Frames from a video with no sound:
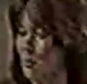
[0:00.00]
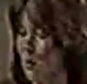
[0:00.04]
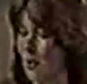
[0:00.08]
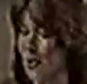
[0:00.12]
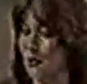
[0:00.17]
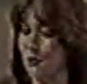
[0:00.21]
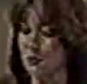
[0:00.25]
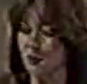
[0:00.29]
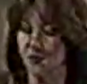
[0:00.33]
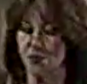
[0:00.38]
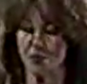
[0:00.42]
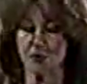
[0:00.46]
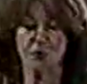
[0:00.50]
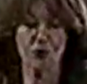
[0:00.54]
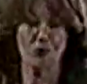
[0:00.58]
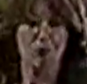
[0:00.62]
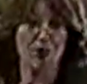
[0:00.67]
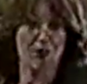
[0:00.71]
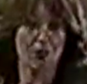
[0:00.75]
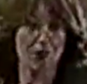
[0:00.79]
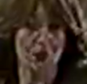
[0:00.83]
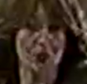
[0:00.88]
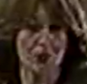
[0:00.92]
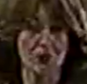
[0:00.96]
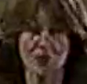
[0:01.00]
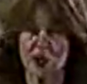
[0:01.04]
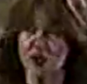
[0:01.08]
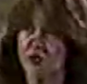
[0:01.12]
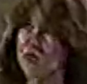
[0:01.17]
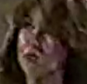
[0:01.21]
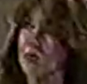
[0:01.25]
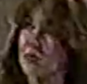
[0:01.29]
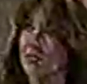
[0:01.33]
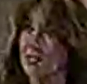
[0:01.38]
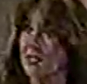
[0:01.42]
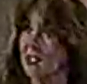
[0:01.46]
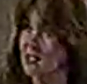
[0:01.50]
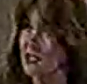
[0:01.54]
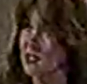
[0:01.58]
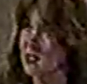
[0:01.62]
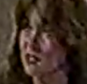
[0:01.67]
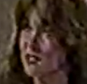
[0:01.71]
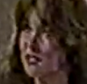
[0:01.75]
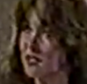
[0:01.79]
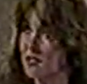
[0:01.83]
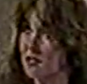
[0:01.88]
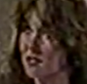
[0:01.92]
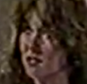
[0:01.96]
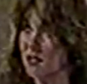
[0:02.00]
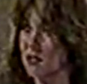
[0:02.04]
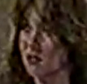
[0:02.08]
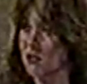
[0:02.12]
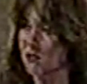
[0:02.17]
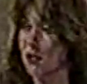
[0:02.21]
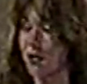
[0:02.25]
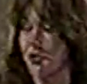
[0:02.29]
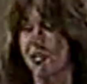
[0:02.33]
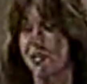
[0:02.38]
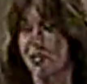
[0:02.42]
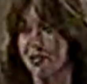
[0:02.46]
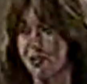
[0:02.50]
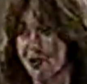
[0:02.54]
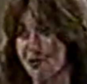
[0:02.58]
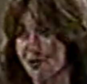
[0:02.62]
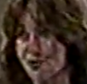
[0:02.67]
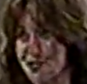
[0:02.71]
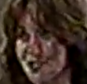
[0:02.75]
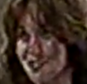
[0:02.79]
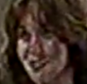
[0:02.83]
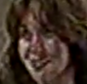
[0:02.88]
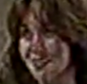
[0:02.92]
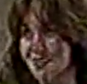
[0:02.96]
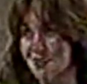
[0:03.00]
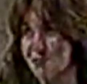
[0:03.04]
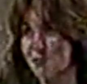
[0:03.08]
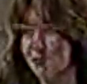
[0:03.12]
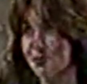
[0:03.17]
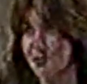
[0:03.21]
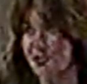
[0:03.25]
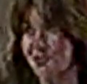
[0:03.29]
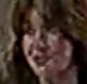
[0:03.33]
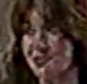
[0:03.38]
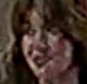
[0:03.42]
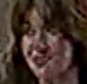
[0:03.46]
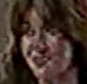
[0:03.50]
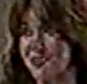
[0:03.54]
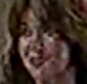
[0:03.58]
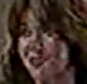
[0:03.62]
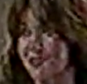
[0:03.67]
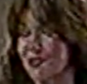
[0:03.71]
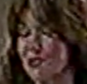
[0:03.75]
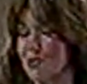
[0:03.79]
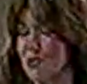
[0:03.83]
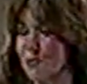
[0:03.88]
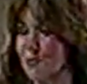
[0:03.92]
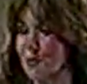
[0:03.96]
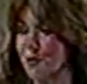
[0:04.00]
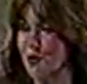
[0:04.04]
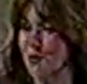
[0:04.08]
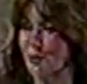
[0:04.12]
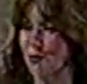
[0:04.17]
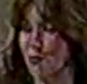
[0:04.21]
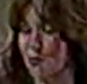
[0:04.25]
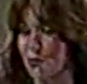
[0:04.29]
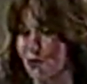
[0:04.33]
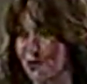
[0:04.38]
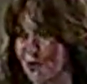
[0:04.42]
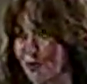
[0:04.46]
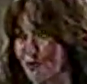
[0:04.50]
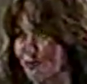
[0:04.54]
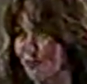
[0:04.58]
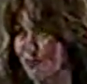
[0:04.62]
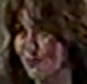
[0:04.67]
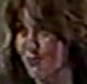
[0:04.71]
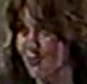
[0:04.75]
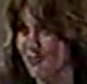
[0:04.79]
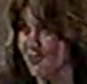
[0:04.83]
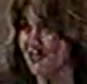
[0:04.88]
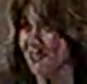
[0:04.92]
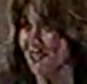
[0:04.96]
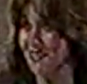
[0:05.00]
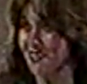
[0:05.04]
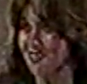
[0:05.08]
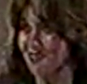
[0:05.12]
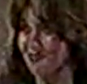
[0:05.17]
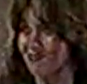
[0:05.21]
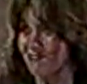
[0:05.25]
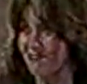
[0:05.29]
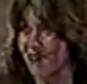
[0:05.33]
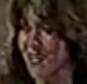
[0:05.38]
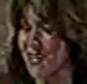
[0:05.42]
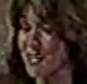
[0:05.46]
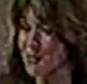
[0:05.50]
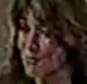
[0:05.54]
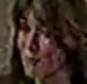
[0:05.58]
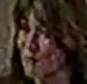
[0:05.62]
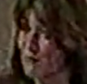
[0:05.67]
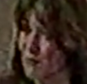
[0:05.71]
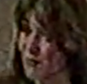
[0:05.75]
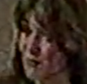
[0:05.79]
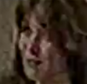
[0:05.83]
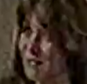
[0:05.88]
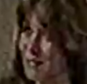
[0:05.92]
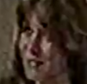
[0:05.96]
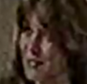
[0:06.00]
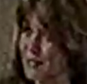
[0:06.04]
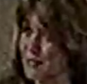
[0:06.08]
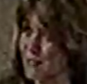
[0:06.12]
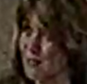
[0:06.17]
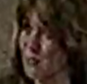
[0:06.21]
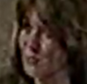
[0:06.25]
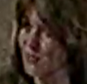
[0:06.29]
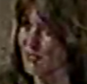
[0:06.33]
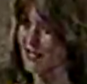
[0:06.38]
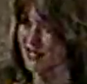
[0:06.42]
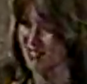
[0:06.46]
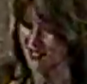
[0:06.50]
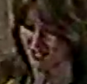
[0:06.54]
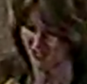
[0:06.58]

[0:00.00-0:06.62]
I don't think you'd meet with much resistance. I can't guarantee it, but she's been in a pretty good mood today. Has been for the last few weeks.